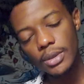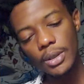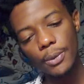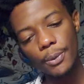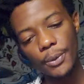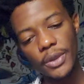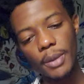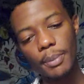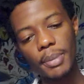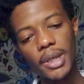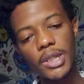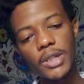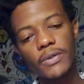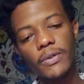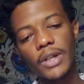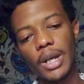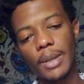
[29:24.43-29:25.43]
With the Page
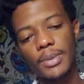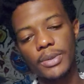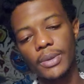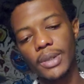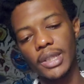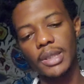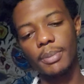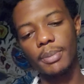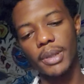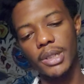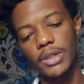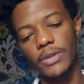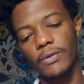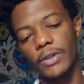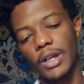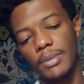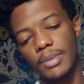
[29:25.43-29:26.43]
of Cups, why the Page
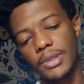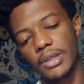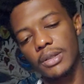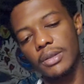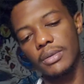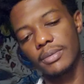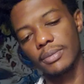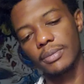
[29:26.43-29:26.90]
of Cups here?